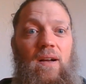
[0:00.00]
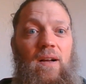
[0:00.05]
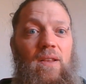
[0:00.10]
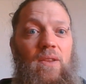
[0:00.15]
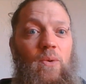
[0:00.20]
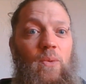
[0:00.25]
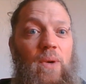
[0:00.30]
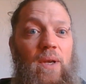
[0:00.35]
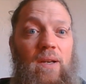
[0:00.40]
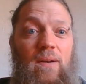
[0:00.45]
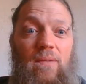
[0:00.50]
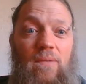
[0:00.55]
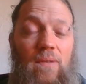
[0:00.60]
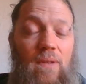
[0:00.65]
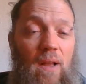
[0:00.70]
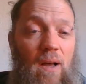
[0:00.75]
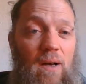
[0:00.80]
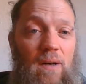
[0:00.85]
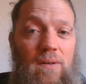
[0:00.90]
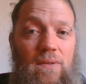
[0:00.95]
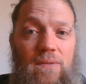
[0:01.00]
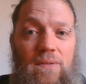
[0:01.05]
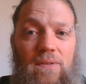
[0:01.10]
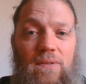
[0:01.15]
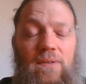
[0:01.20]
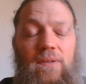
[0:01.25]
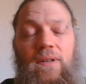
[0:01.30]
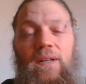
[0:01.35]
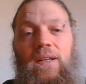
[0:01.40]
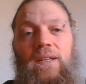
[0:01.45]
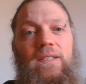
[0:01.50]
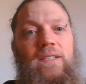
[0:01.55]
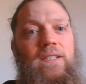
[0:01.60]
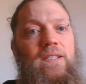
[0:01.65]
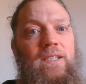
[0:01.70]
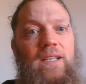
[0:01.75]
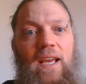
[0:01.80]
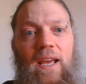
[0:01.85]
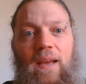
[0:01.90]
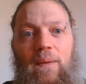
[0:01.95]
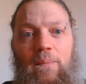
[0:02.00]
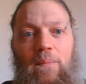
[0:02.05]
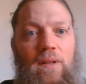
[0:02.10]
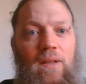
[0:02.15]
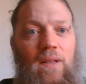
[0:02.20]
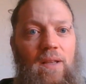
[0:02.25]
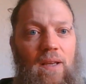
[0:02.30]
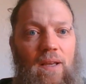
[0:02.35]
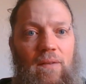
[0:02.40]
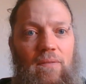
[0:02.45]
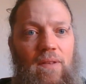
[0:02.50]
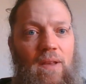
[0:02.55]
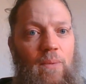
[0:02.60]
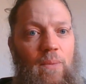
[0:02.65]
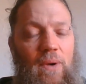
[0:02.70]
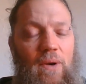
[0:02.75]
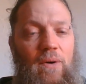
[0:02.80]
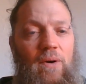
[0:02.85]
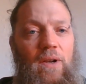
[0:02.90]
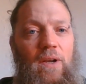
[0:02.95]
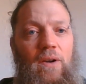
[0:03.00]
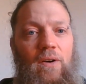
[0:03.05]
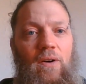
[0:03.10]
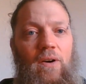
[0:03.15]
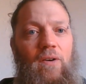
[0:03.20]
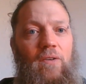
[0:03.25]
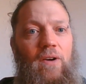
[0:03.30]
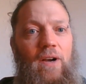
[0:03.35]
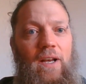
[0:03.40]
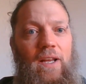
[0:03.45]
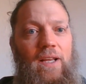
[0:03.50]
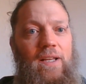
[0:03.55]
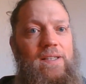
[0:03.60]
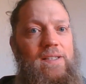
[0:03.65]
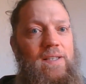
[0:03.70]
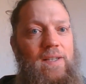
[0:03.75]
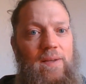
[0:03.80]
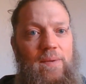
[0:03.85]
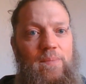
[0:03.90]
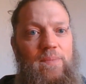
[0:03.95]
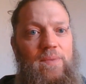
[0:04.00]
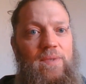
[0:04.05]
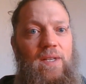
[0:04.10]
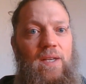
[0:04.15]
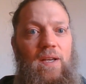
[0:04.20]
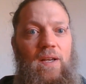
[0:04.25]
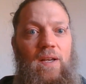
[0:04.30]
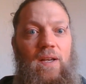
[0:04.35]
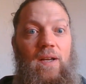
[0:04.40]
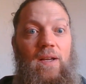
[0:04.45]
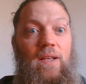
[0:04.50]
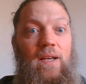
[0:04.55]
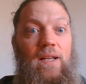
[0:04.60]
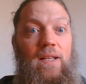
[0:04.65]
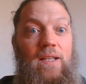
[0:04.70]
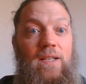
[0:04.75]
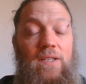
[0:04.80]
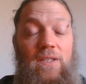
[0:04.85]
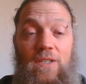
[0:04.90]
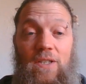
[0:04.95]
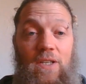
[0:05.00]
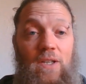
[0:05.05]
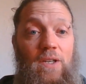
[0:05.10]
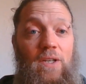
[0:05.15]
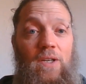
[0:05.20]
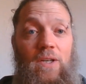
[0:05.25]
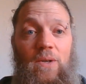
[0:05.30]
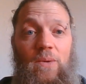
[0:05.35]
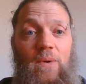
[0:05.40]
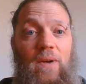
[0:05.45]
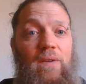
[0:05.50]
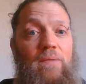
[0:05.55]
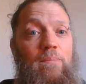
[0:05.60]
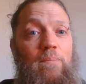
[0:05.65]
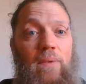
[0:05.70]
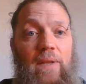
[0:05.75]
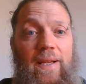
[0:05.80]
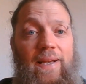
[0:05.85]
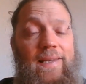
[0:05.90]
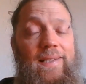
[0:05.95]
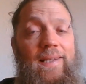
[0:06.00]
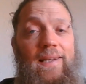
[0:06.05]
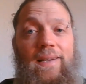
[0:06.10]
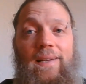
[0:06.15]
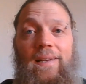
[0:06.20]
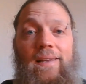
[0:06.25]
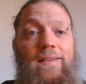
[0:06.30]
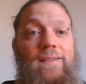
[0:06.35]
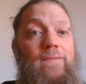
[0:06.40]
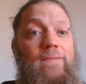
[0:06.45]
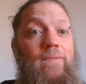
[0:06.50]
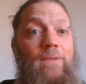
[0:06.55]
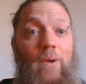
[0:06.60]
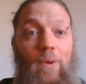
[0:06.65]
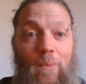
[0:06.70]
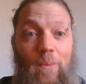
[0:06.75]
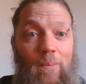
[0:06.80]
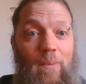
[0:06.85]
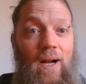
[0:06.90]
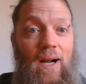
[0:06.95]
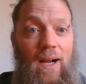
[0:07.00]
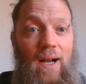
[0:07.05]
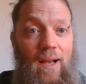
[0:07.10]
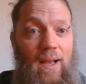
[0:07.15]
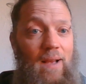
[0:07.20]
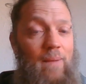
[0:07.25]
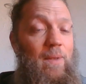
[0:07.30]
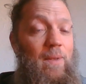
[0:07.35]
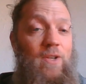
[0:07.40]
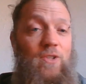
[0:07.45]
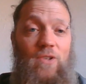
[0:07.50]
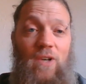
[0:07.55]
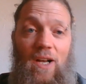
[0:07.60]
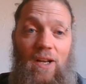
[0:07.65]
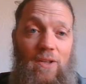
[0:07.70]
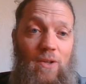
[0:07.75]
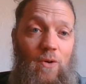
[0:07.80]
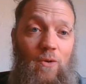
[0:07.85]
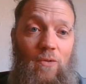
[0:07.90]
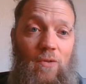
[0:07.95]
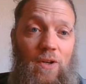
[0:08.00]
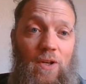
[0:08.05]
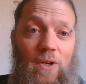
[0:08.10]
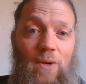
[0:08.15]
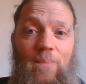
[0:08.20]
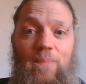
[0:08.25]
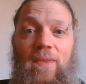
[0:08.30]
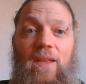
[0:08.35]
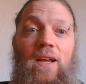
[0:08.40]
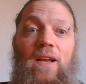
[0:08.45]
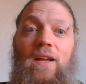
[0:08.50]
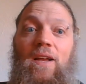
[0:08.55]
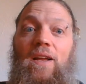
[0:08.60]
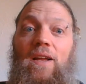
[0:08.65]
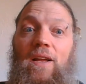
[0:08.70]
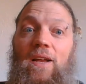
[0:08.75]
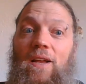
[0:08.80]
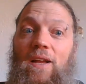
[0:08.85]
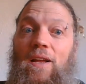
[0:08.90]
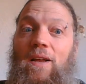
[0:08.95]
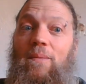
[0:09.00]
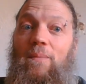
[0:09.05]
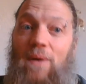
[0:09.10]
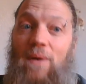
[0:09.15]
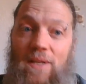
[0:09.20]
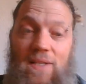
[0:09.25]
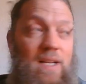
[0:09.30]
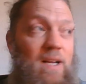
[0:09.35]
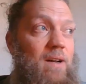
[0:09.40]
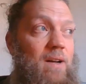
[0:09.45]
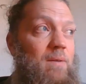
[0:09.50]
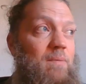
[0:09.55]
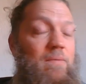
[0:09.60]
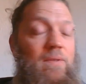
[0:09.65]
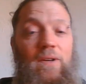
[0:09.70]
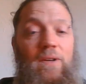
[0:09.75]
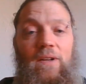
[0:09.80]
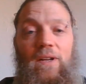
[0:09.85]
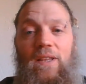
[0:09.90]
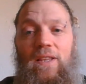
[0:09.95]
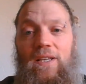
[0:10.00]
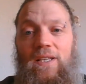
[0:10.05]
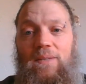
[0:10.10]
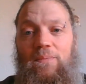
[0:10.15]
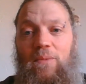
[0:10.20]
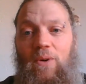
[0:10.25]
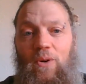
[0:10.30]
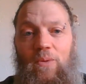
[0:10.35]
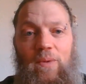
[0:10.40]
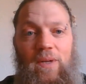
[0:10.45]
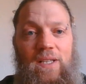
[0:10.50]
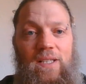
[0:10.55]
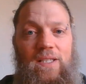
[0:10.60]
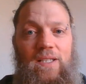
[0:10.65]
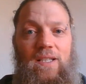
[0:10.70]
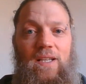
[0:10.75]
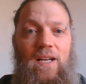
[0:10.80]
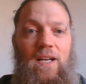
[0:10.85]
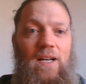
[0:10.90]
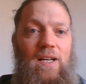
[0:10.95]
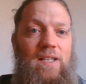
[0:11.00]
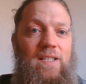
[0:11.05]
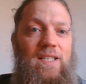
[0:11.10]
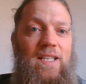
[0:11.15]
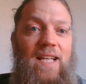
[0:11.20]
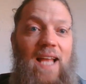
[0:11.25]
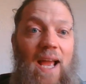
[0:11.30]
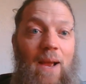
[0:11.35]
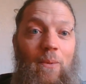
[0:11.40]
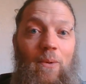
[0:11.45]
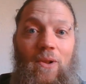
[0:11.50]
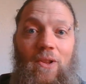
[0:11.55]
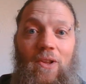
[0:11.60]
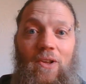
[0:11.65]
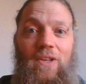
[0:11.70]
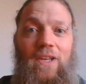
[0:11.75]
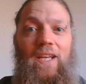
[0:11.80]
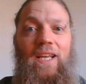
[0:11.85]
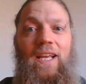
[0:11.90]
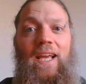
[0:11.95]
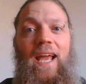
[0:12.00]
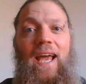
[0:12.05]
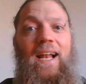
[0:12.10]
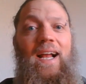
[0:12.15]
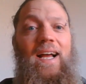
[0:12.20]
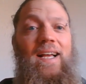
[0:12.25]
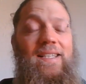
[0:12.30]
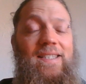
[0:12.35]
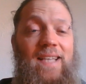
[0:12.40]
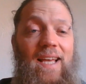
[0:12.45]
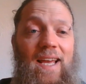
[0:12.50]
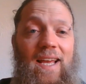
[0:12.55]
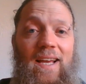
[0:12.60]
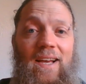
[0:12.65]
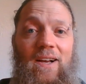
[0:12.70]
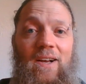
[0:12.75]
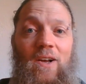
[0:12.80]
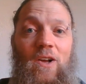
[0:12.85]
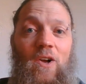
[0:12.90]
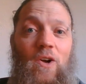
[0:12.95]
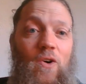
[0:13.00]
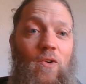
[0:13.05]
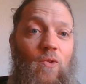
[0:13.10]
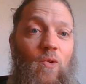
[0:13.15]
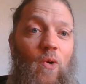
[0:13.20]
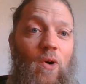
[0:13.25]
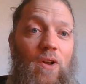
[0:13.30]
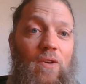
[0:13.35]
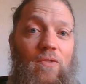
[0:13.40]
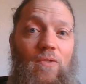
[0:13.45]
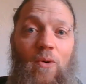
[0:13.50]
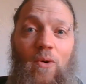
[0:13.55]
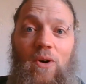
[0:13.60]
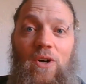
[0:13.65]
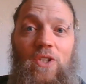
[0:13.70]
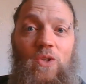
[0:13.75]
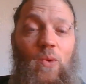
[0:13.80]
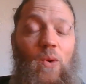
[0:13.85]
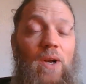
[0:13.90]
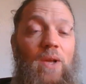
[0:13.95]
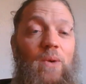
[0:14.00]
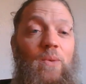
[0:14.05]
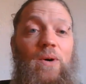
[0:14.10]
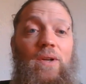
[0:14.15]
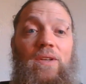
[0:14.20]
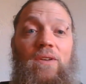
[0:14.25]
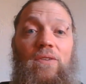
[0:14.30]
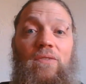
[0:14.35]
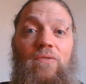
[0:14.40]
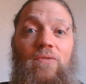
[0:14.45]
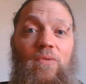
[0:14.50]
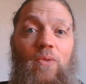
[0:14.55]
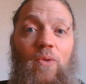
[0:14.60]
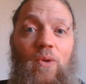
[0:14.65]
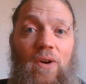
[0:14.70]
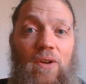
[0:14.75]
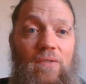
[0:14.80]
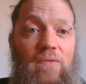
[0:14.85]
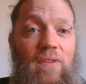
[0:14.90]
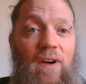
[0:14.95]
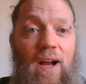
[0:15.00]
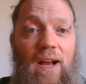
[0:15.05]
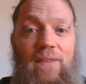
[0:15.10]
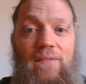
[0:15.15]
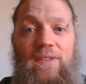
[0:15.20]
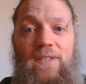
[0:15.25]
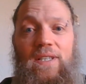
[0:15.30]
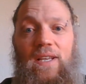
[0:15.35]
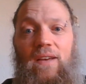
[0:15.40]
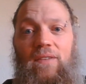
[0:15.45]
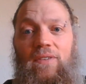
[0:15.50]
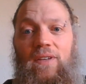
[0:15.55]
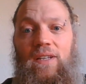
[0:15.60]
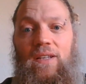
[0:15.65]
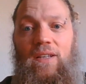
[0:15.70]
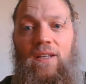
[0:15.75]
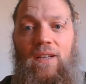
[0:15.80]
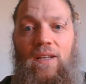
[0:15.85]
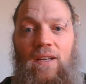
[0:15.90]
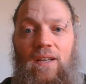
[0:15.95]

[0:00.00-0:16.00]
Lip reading: the week of love. I just can't believe that we are here already. It seems like this year we have blinked and it has flown by. I'm not sure how you feel, but that's how I'm feeling at this moment. Today we're looking at Isaiah 44:21 to 45:7.